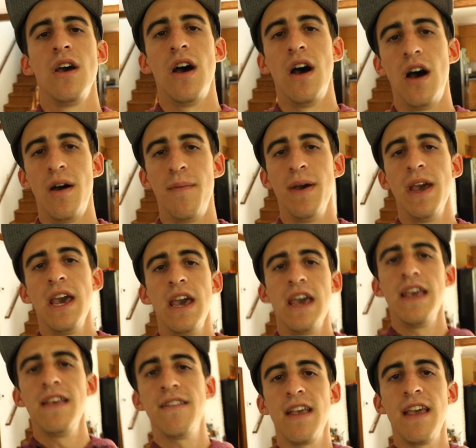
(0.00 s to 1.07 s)
um,
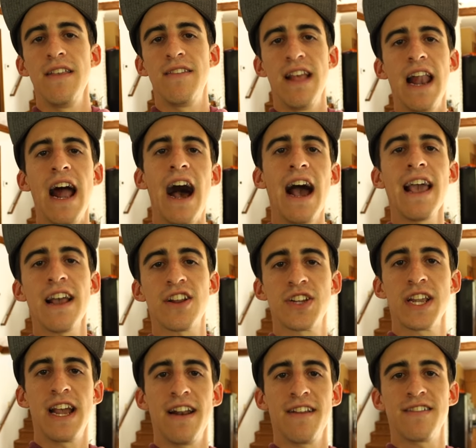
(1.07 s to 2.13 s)
is, is that I
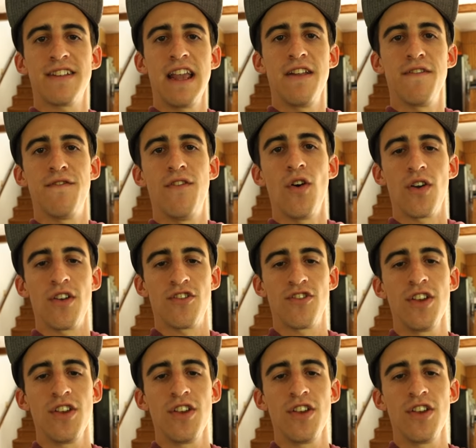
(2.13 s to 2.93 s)
actually kind of stay in focus.